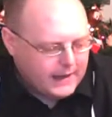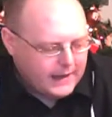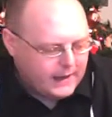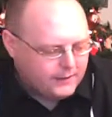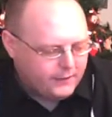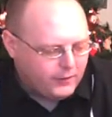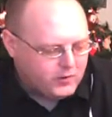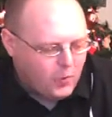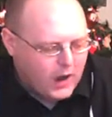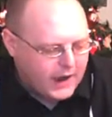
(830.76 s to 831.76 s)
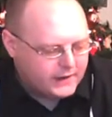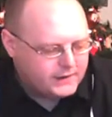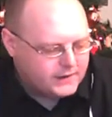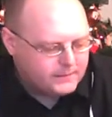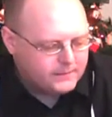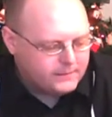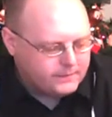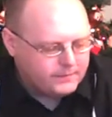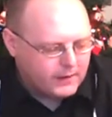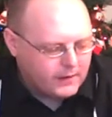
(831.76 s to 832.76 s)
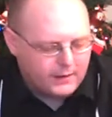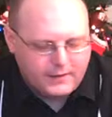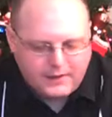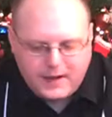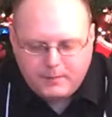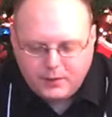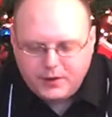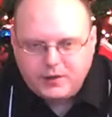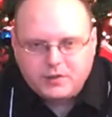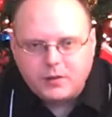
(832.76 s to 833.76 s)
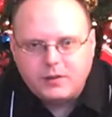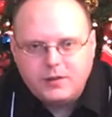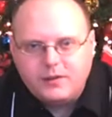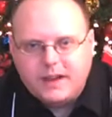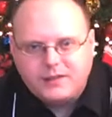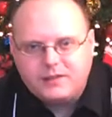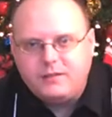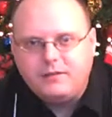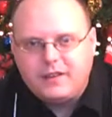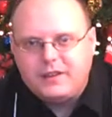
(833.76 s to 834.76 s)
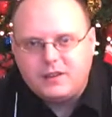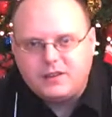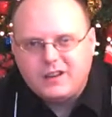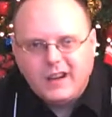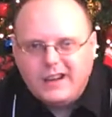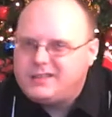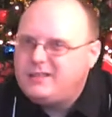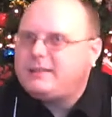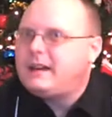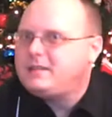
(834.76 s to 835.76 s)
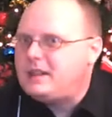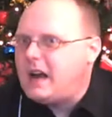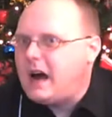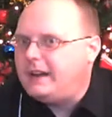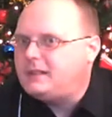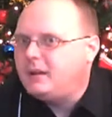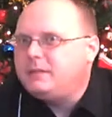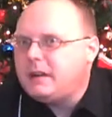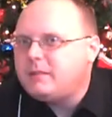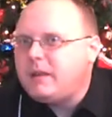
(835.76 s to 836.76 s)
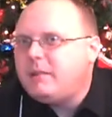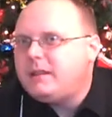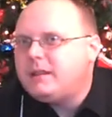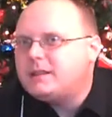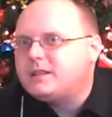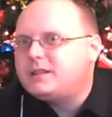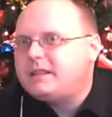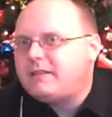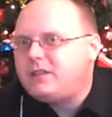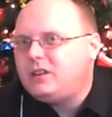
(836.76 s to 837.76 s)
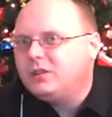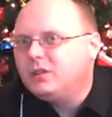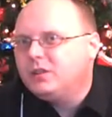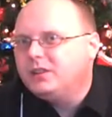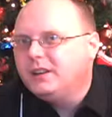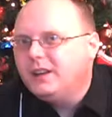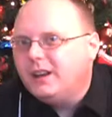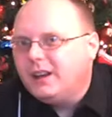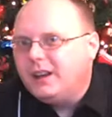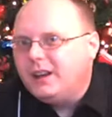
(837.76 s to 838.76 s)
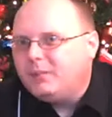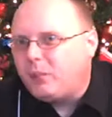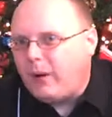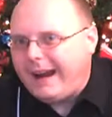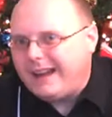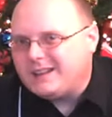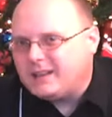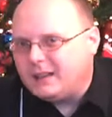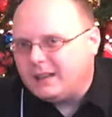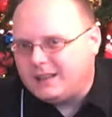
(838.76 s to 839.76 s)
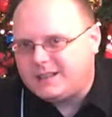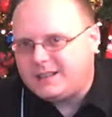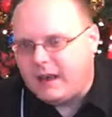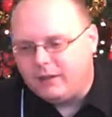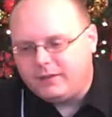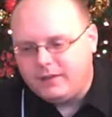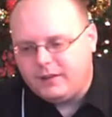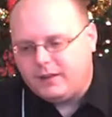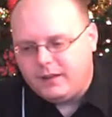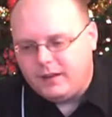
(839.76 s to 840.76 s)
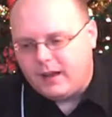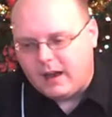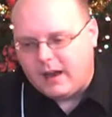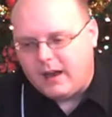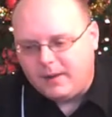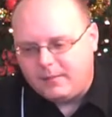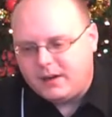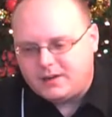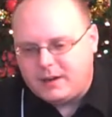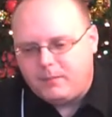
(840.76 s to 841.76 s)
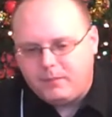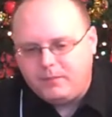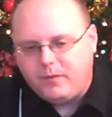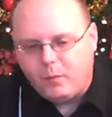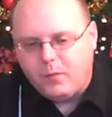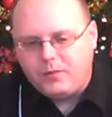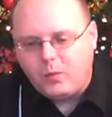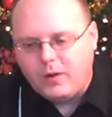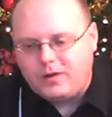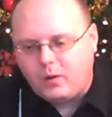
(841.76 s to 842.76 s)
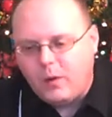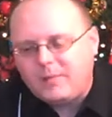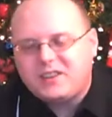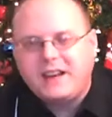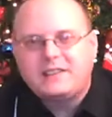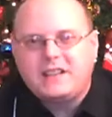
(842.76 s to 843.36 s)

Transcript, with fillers: and the first wines that they produced were a 2002 vintage. It's 2009, so I'm thinking maybe this is a seven year old brand itself um, because they, from the, what the website